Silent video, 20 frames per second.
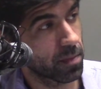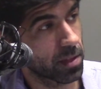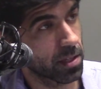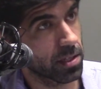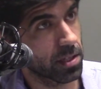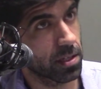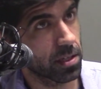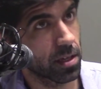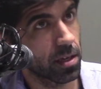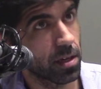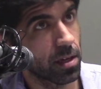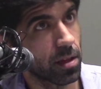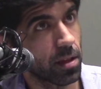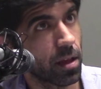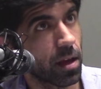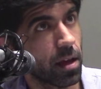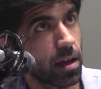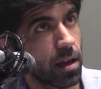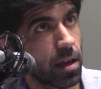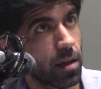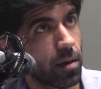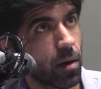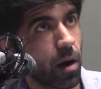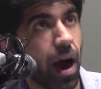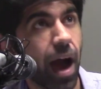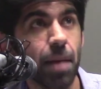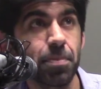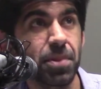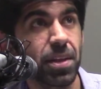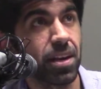This is a.
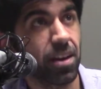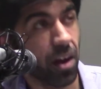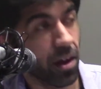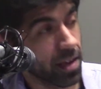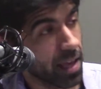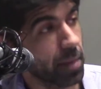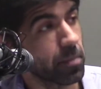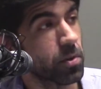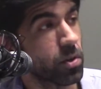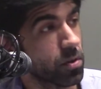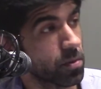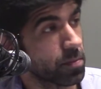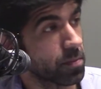I played it on GameCube,